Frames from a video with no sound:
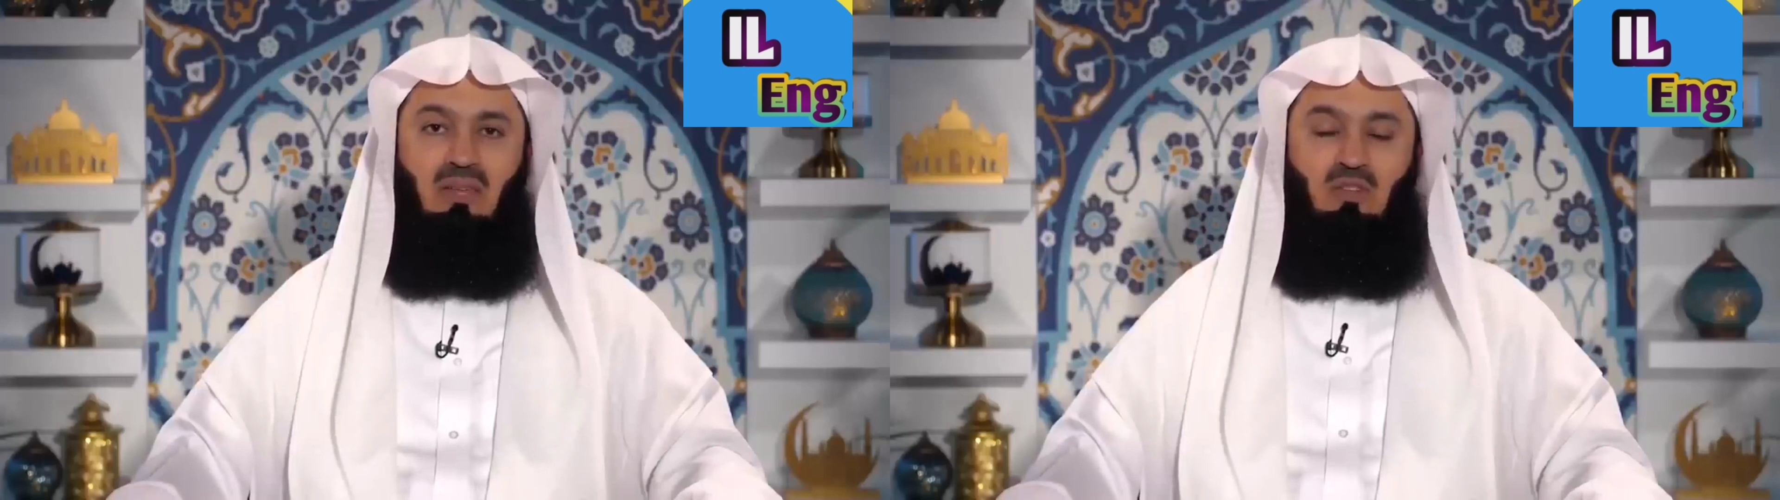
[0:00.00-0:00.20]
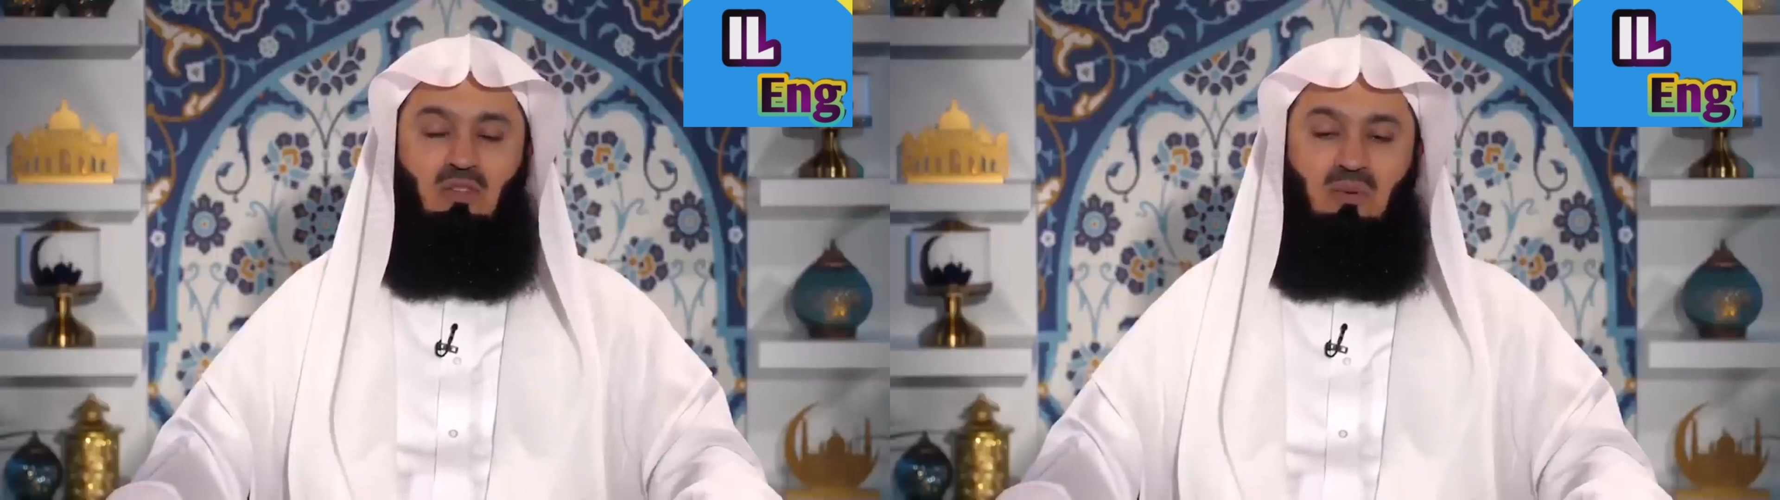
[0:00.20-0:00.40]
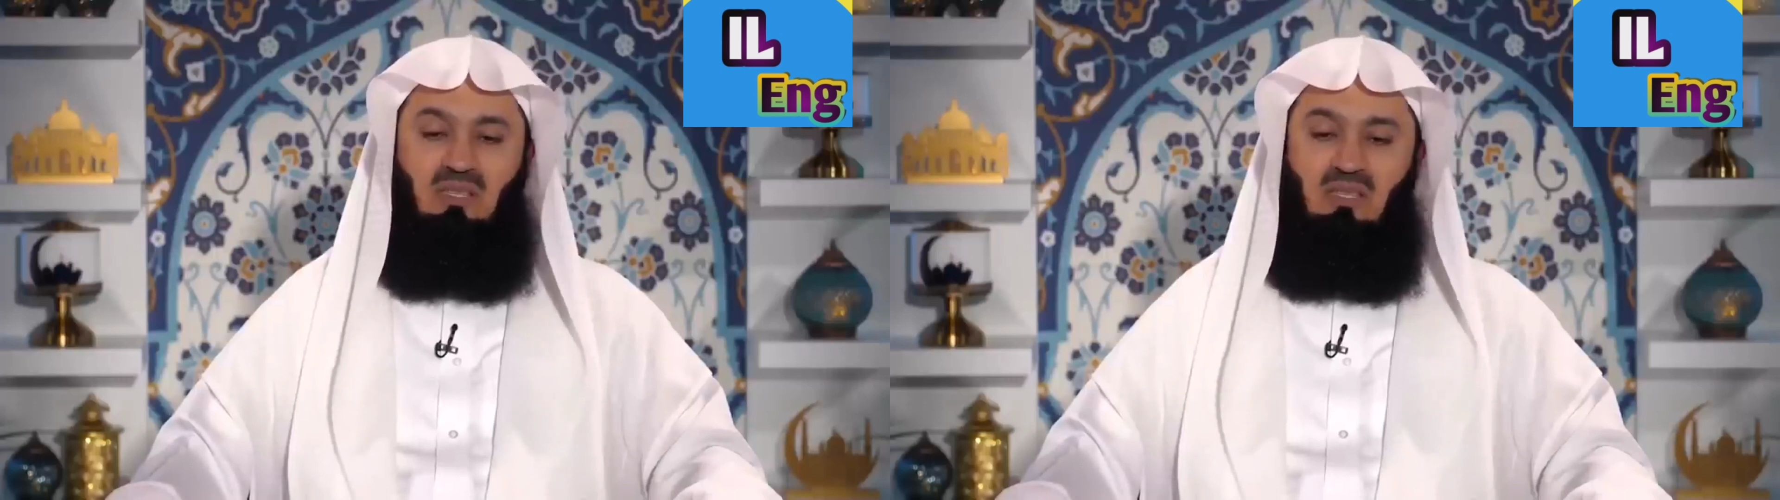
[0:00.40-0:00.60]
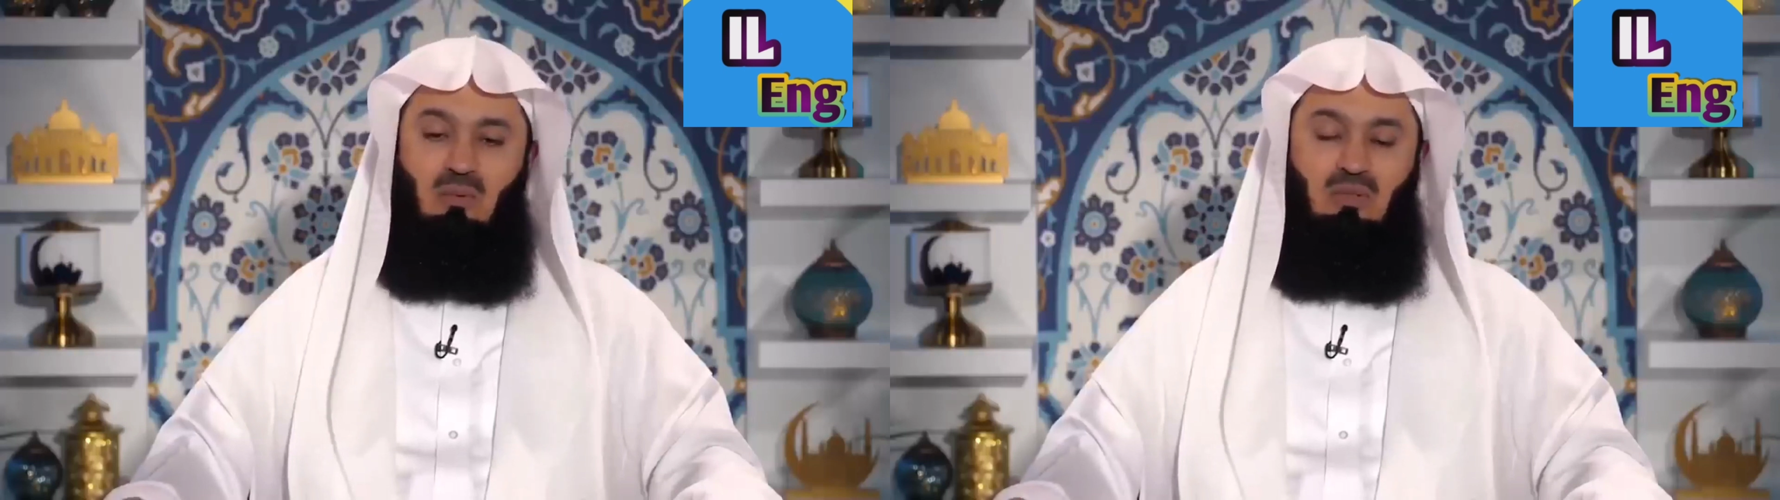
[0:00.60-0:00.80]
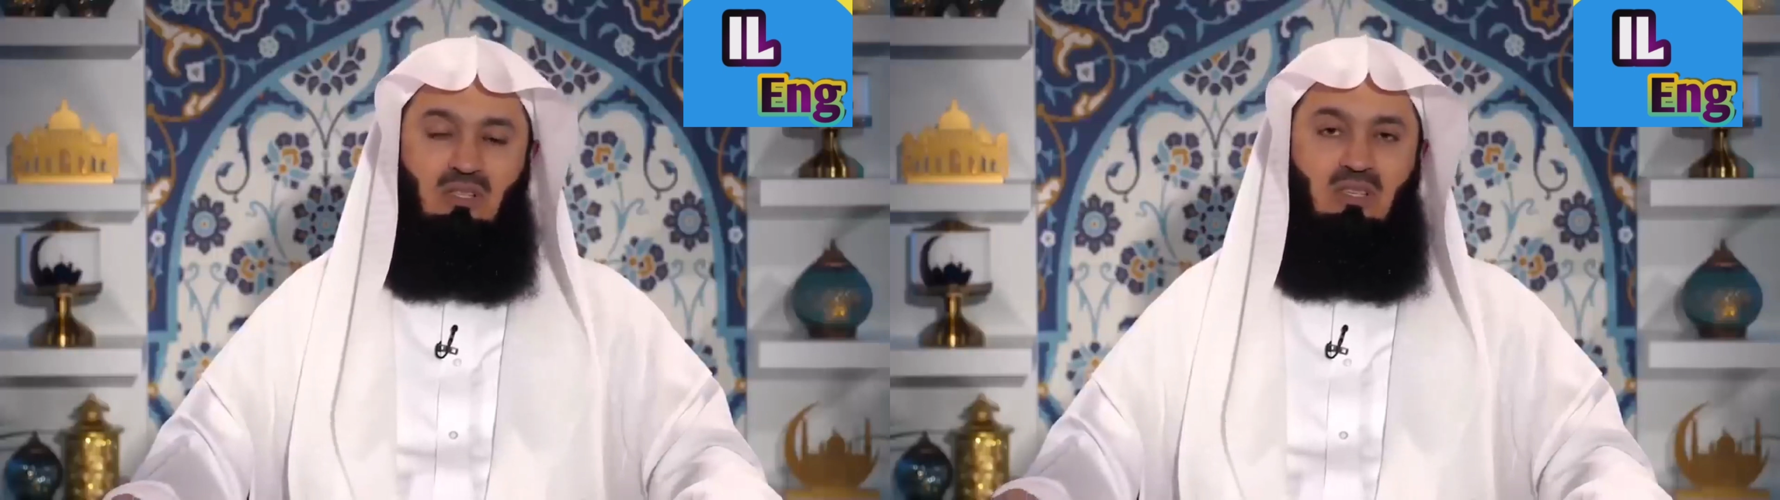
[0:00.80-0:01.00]
which means
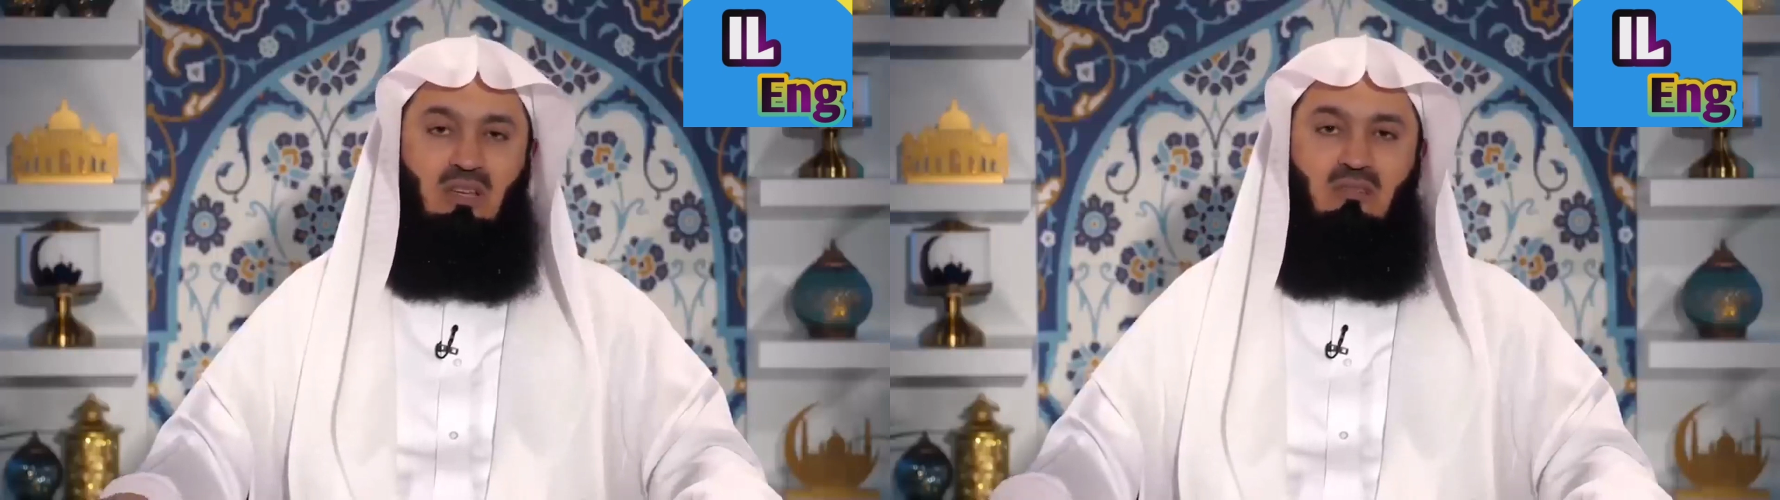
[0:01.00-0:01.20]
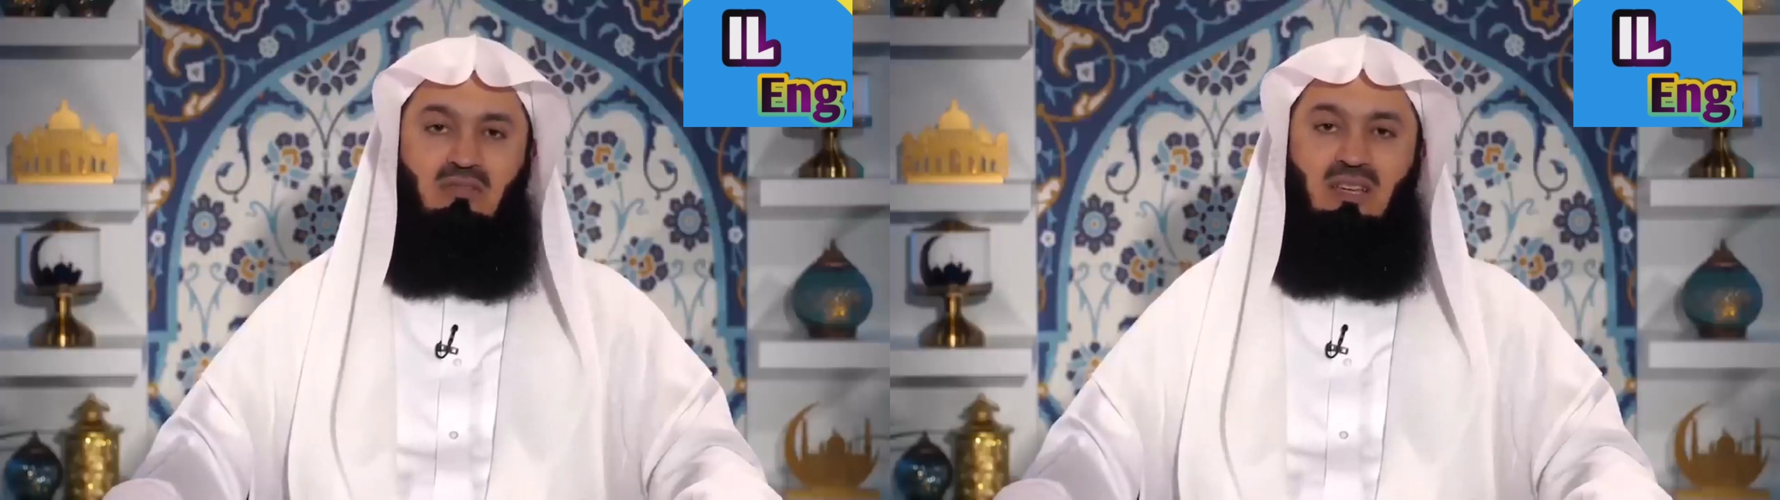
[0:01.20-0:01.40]
they will serve